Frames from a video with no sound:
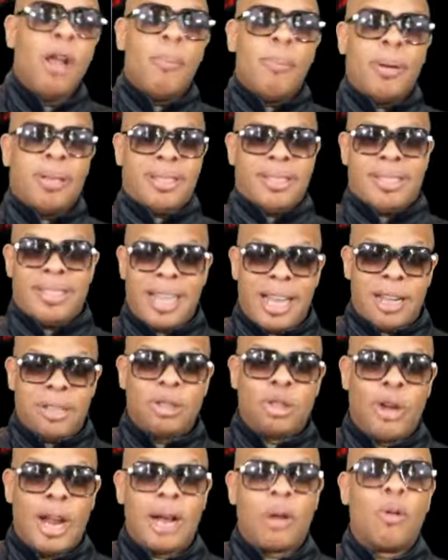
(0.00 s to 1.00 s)
but the
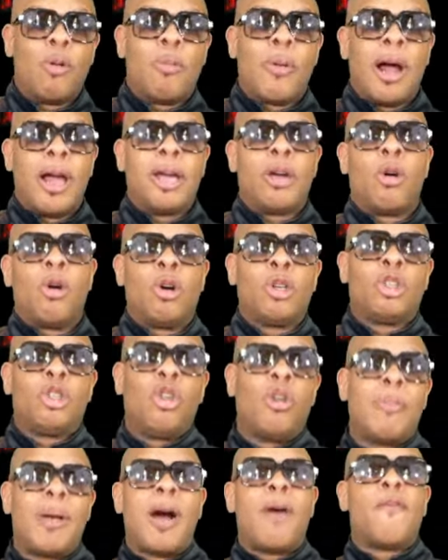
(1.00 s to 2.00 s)
soundtrack will probably cost
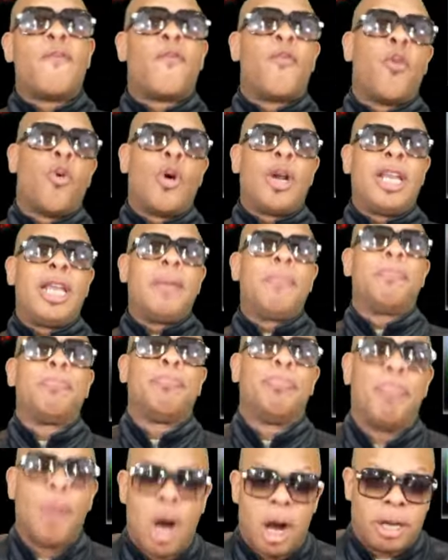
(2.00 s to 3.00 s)
you about 40
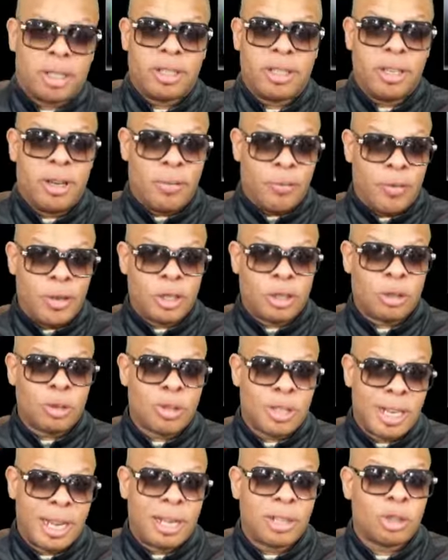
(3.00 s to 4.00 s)
bucks, the official
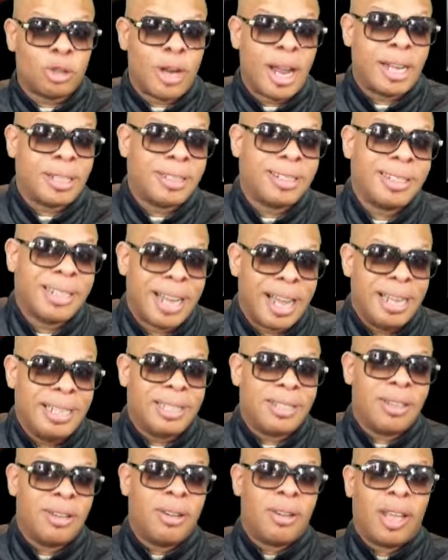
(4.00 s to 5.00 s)
soundtrack
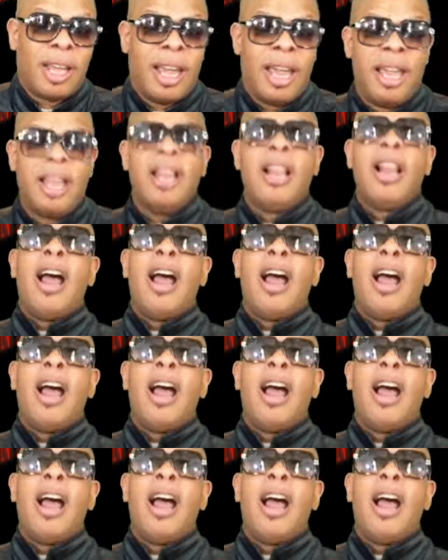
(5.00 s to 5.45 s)
tonight, okay?